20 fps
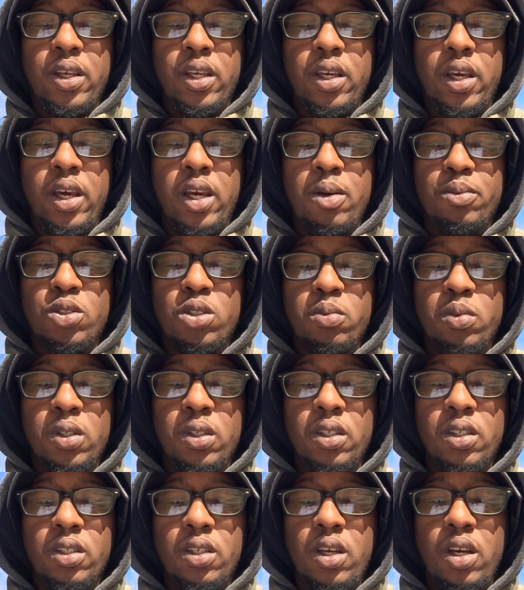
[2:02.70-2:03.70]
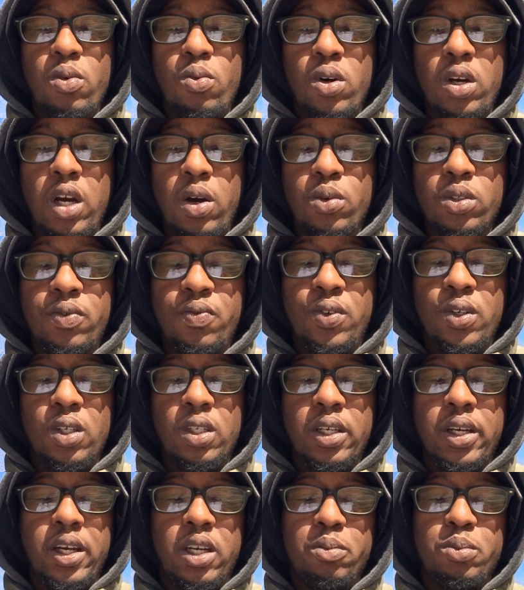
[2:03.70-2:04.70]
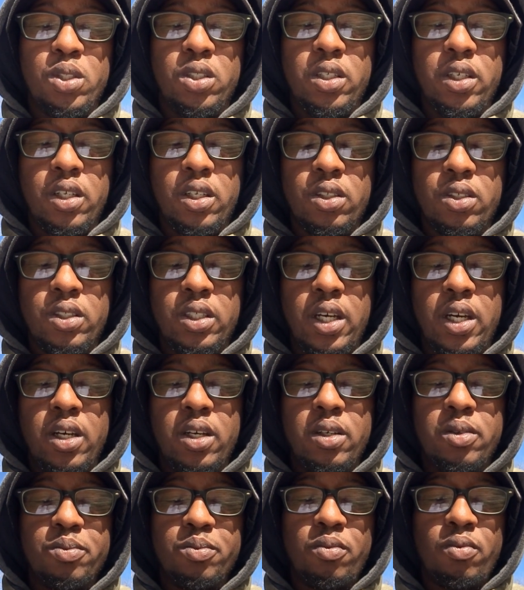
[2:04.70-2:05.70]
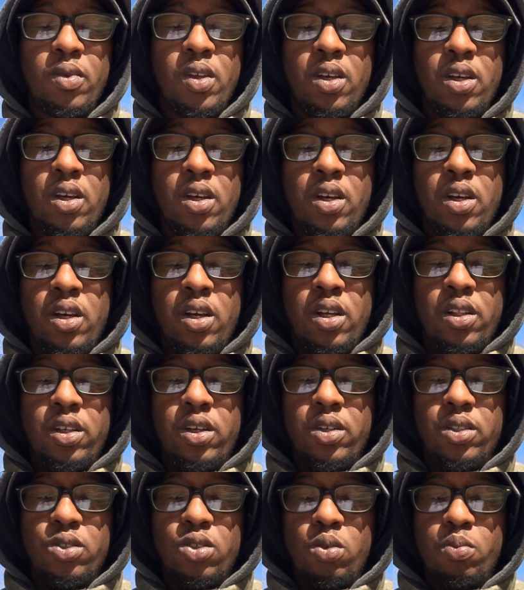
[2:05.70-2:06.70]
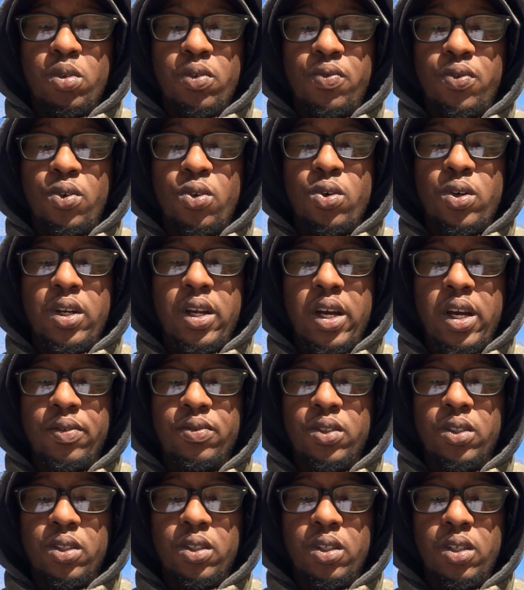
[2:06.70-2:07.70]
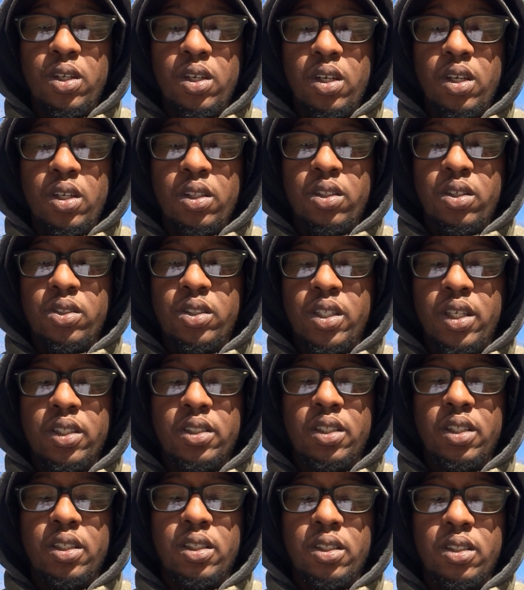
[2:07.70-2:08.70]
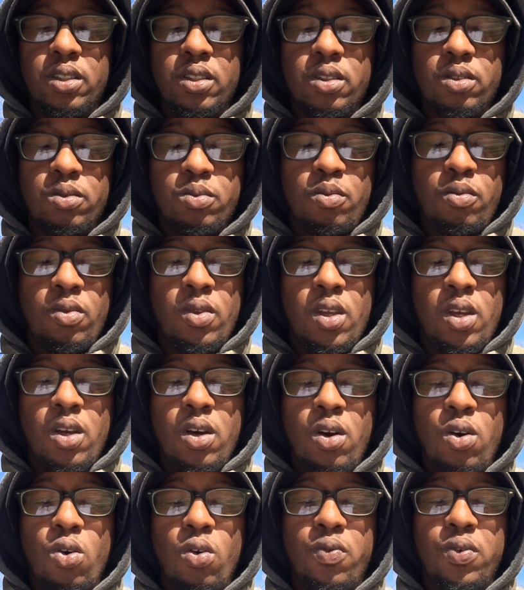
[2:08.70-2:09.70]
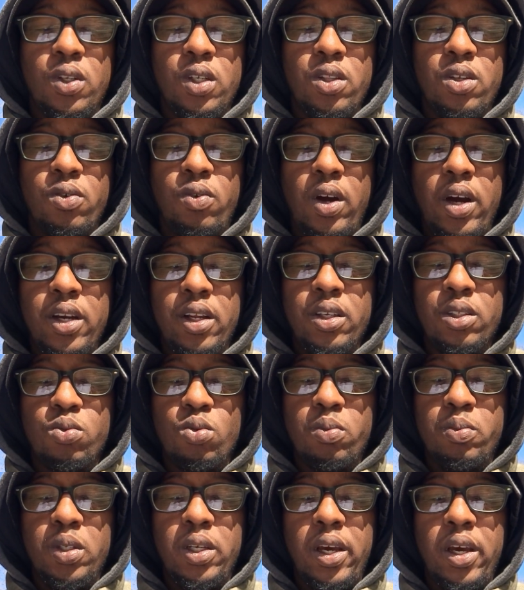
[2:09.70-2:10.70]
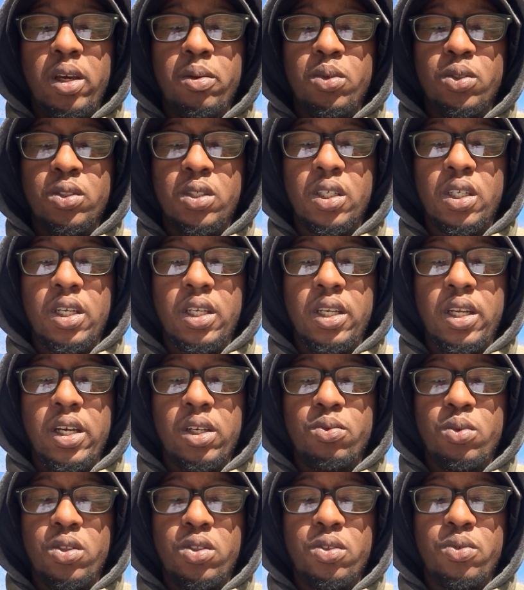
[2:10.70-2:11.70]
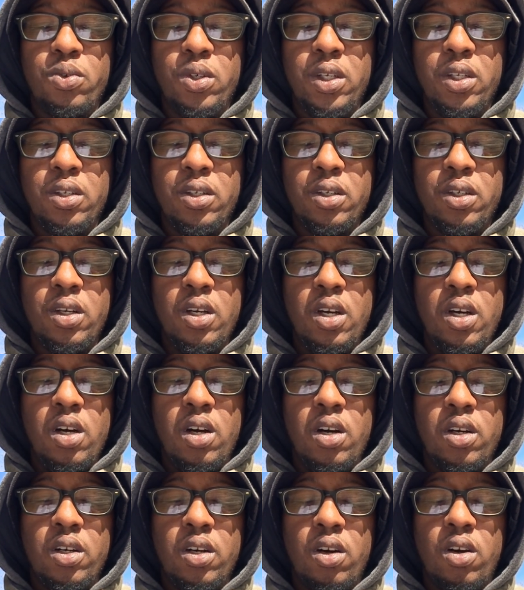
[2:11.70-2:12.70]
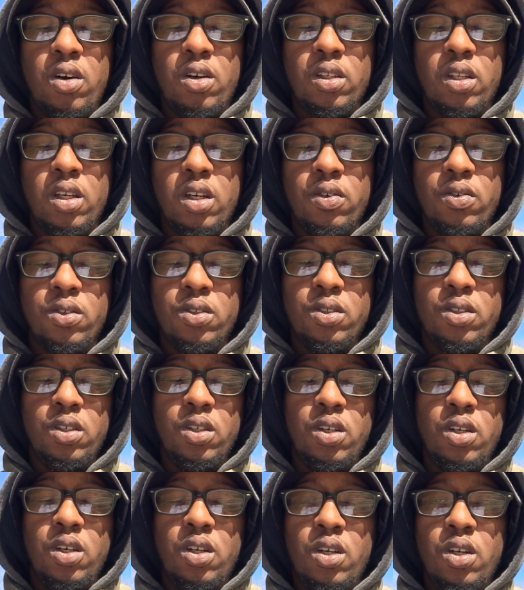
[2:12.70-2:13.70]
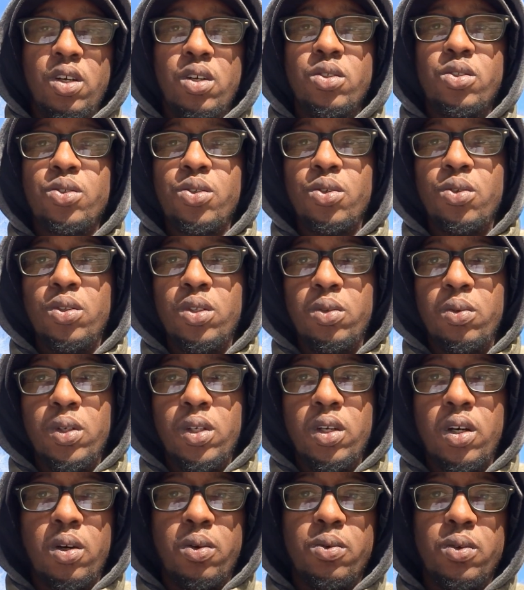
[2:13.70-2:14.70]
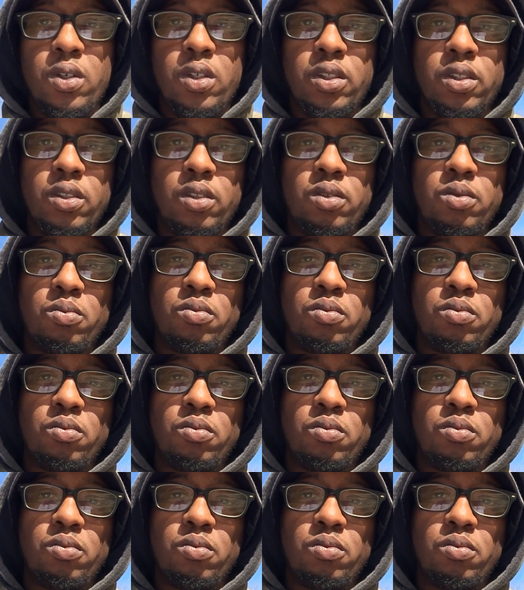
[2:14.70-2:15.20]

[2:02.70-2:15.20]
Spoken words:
they came to me and what I was feeling at a particular time. There is no before and after, there just is. Hopefully the writings will be able to connect with the reader on a heart level. Truly, we are one.